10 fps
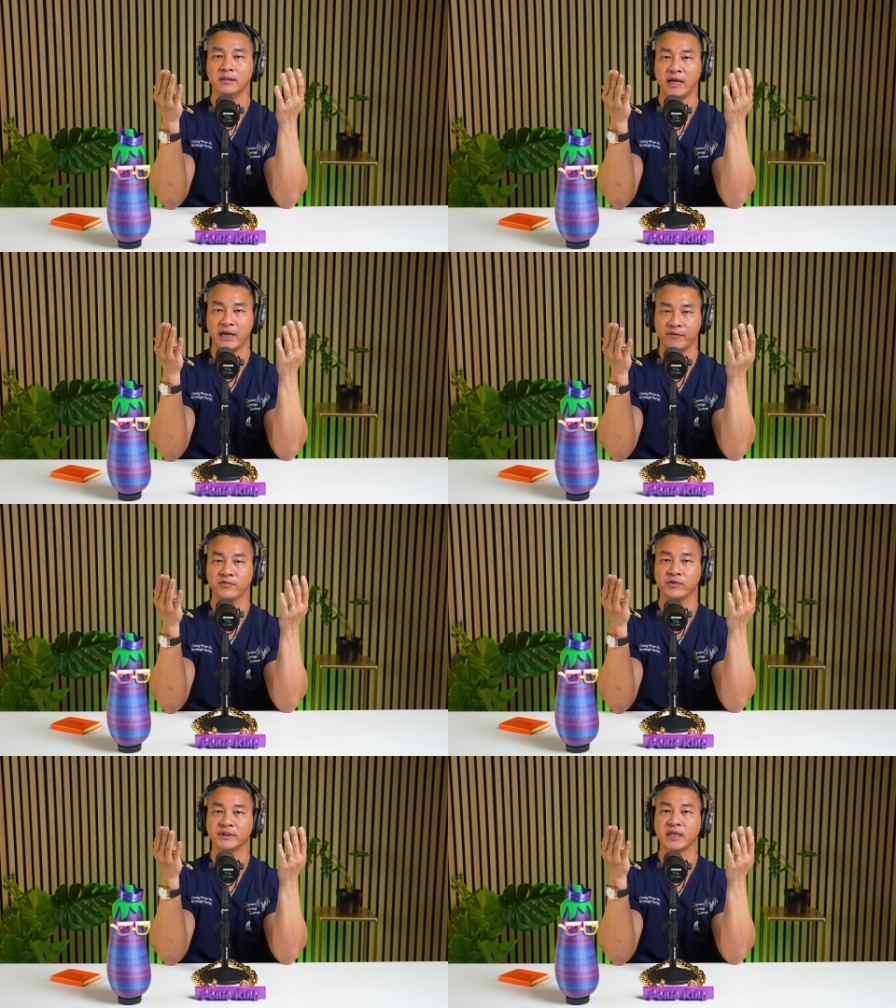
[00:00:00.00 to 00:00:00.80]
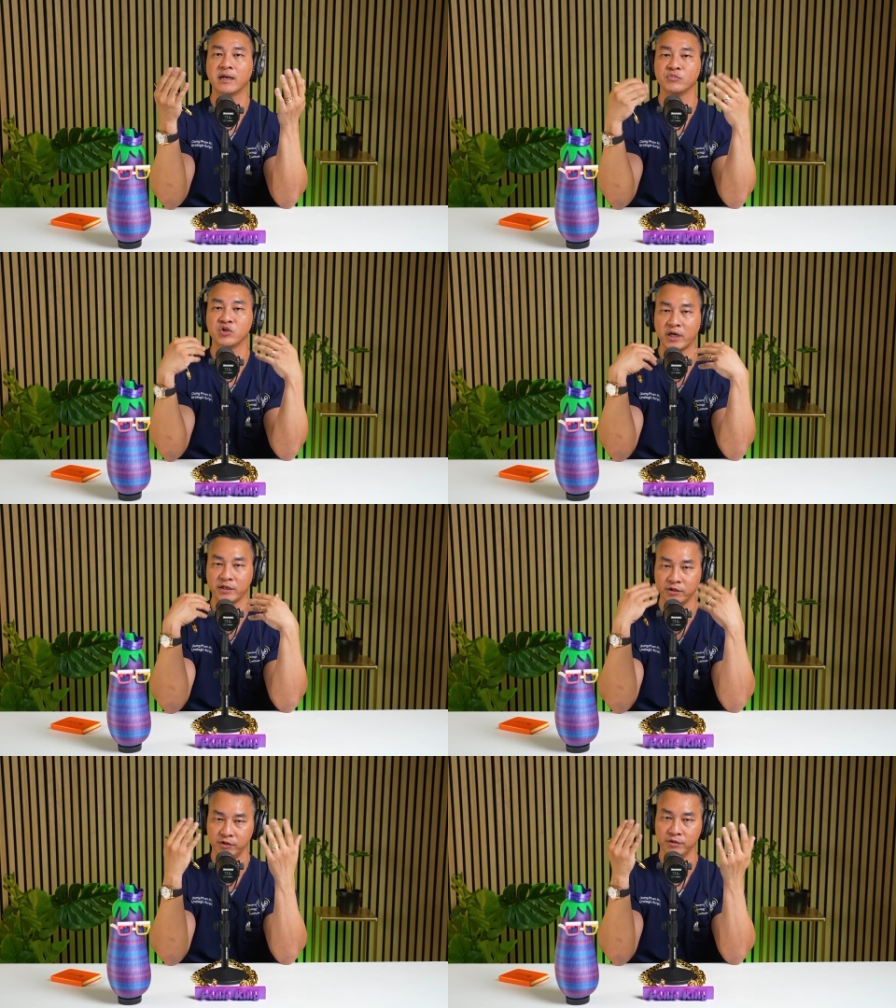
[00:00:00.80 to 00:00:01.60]
effort that I'm trying
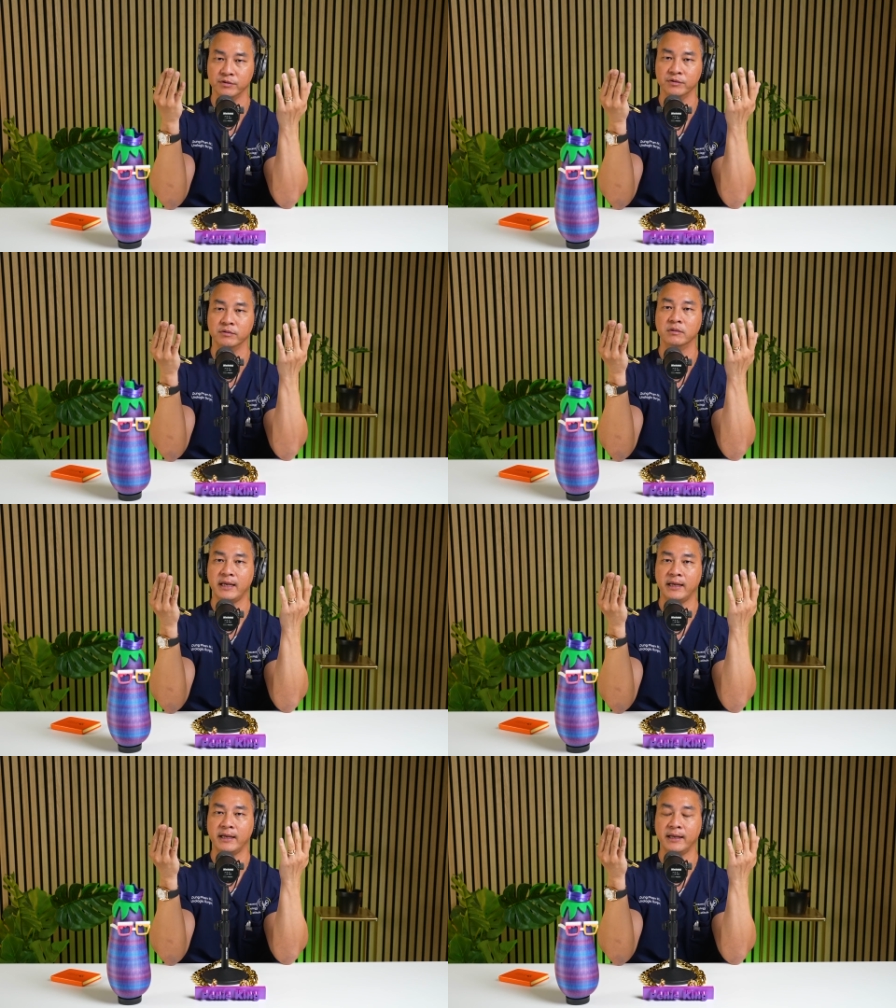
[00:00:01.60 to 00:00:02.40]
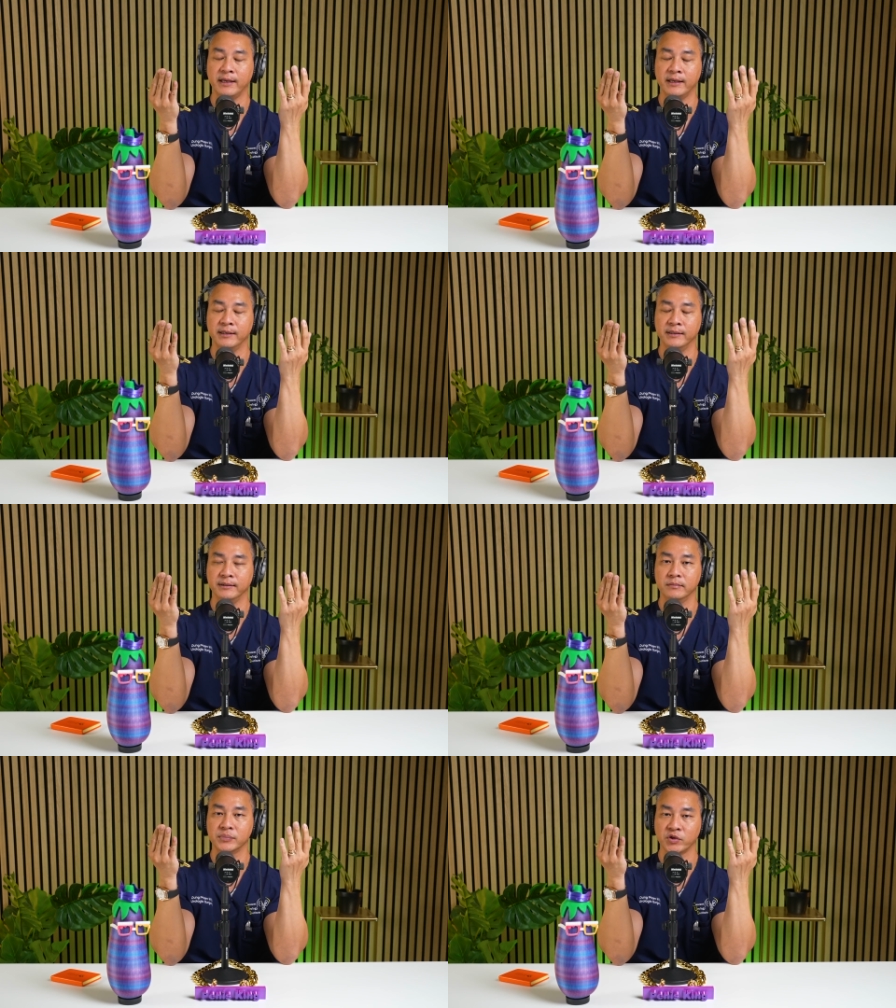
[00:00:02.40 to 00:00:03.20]
to do,
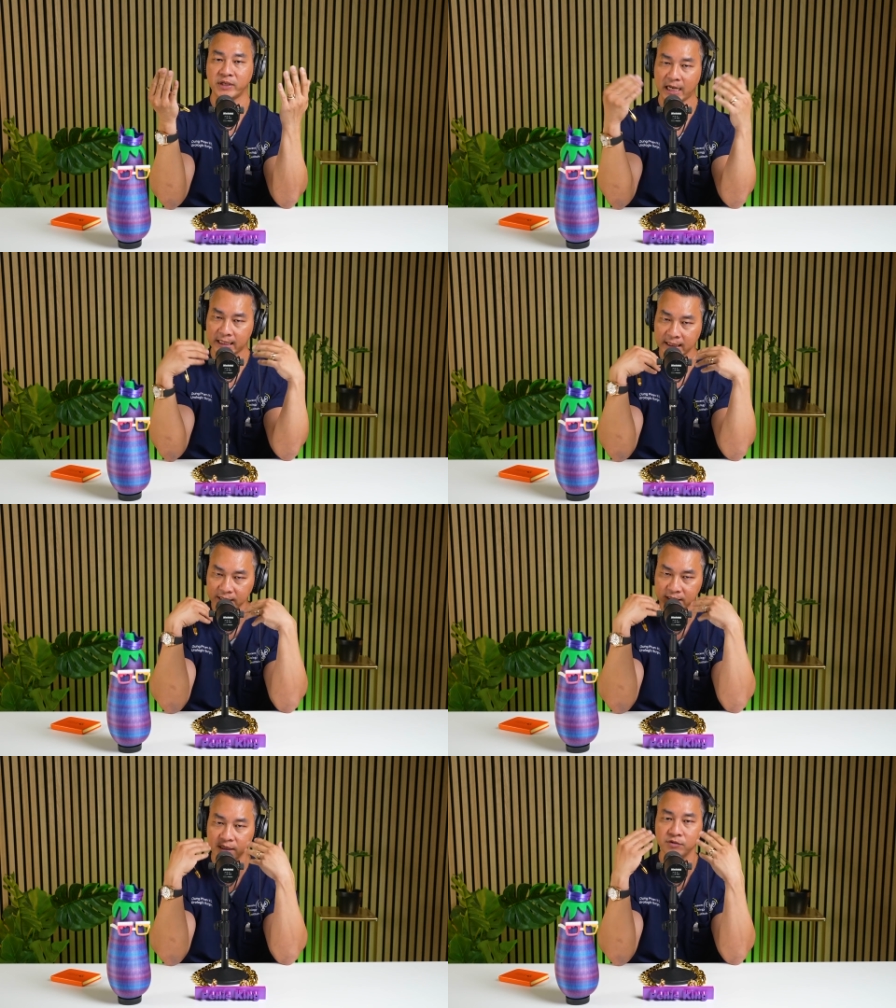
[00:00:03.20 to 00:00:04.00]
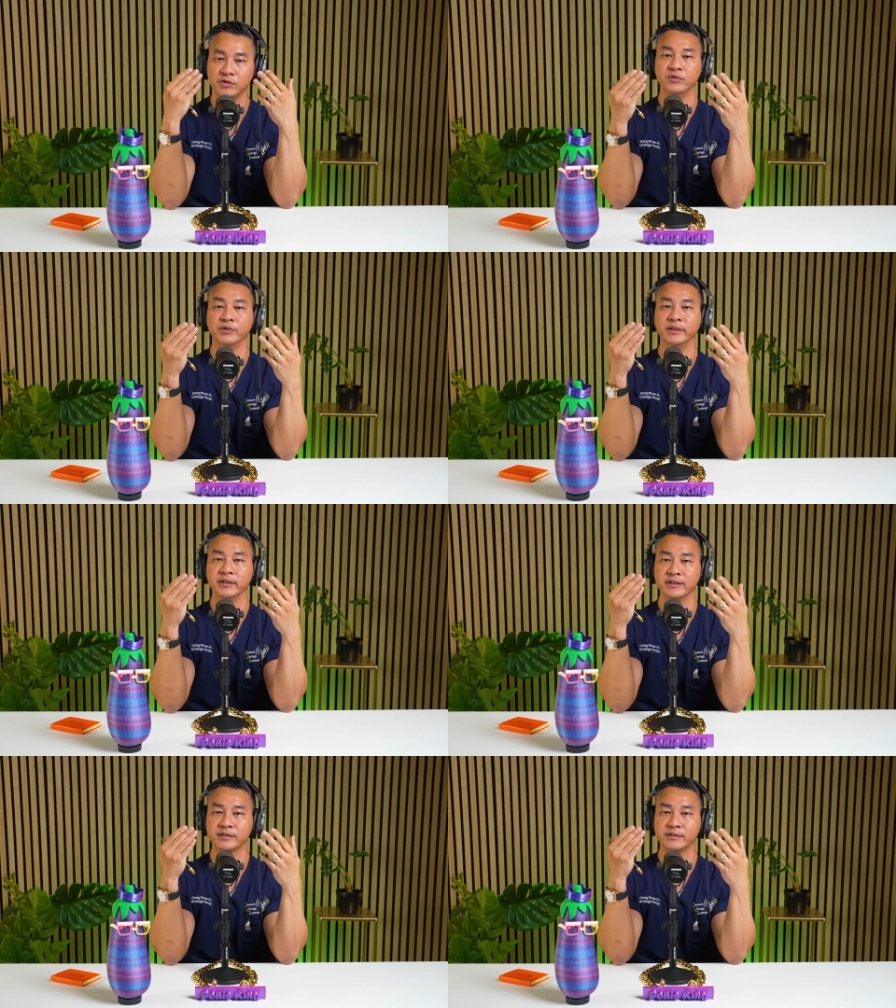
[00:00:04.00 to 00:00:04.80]
and so that I can continue doing
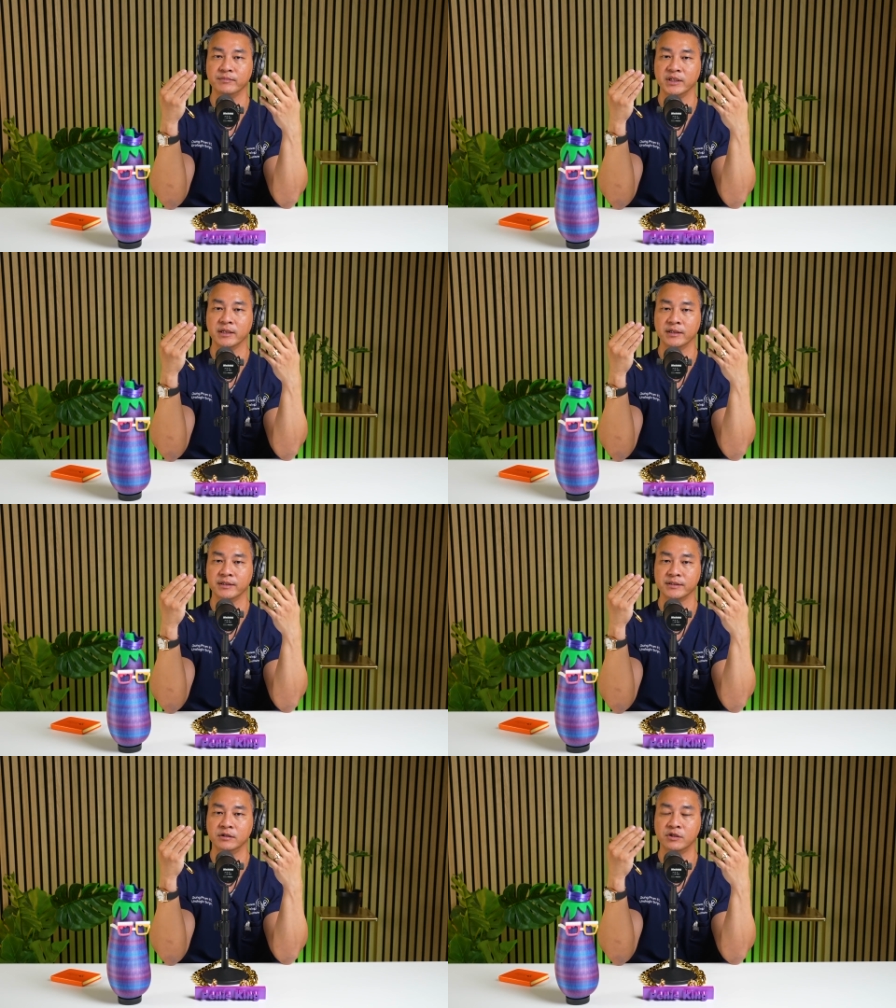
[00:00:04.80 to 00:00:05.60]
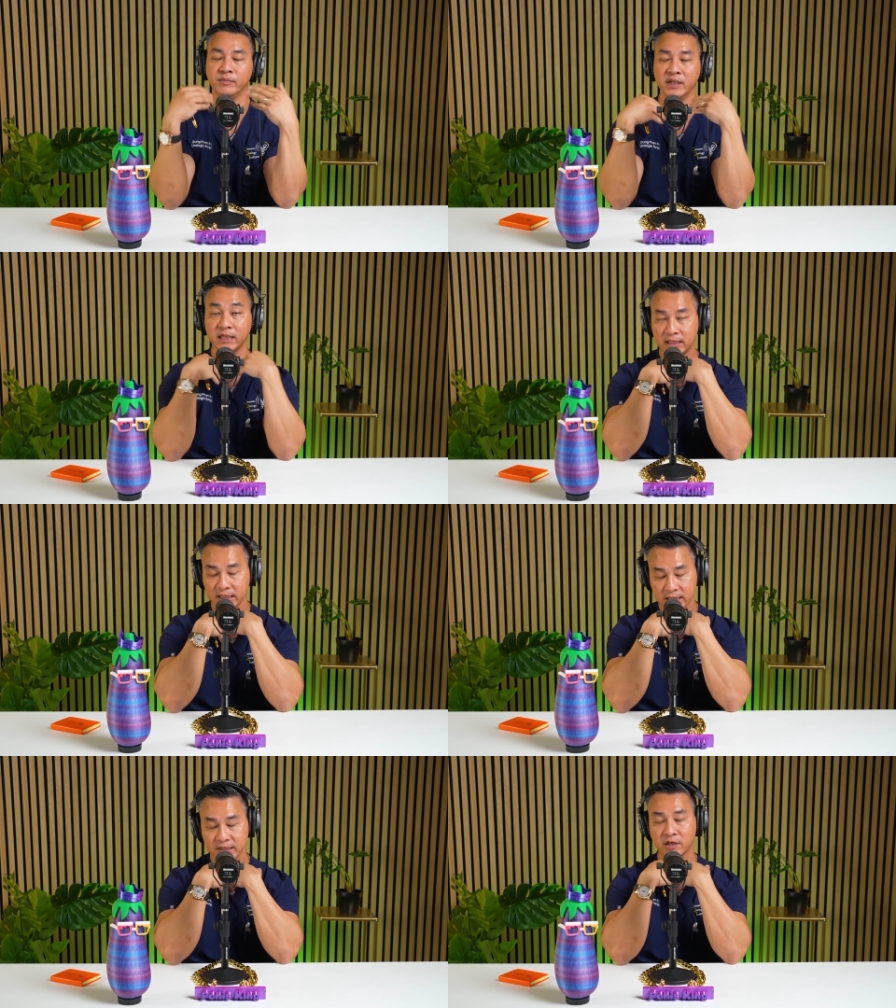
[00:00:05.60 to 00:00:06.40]
this, because to me,
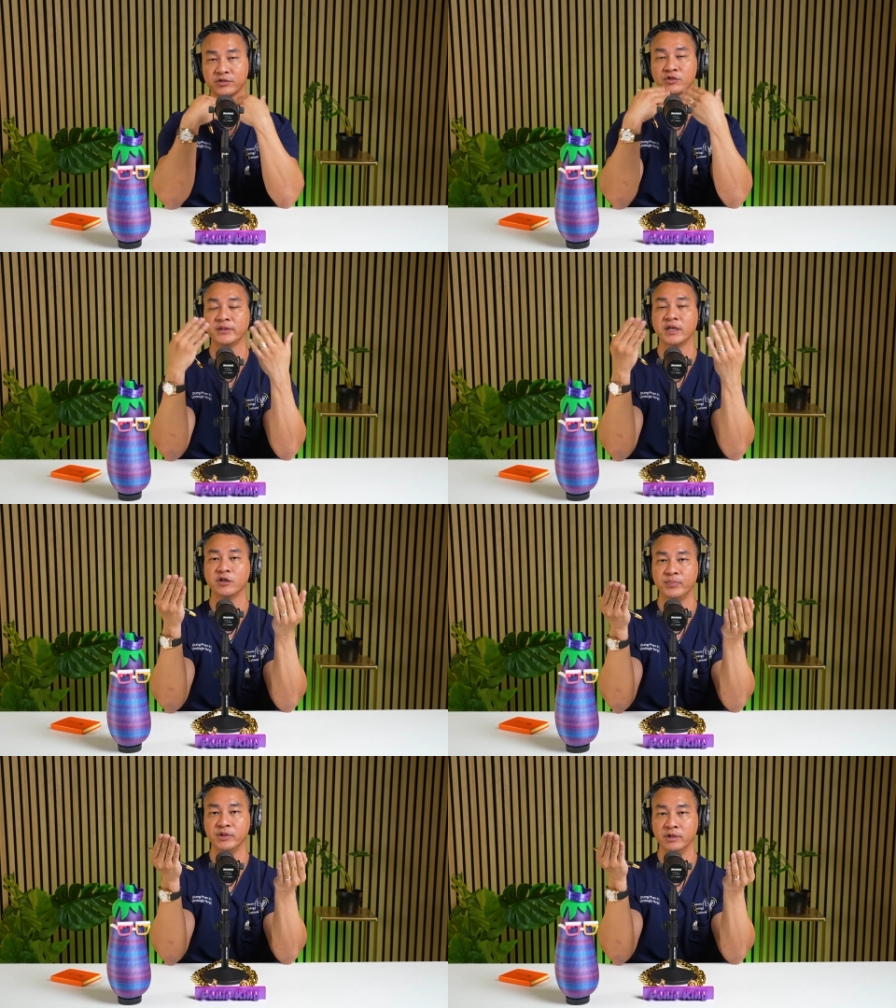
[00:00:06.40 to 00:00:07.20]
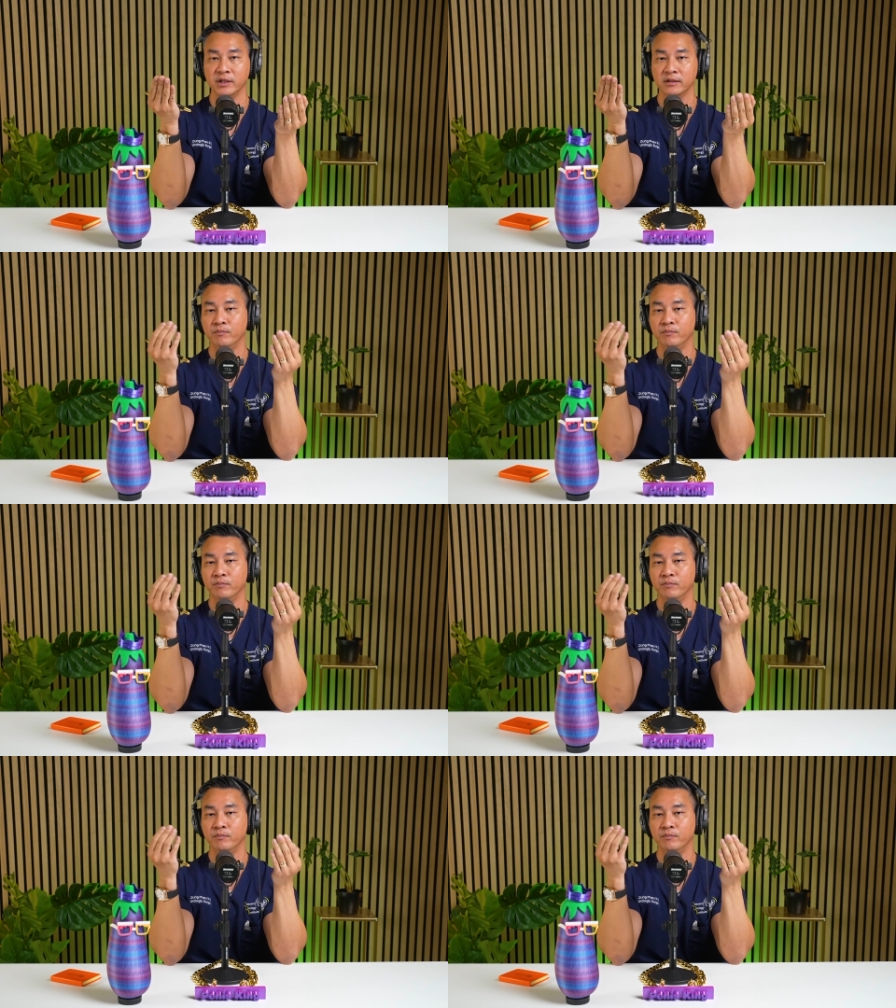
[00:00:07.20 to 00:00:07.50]
this is also therapeutic.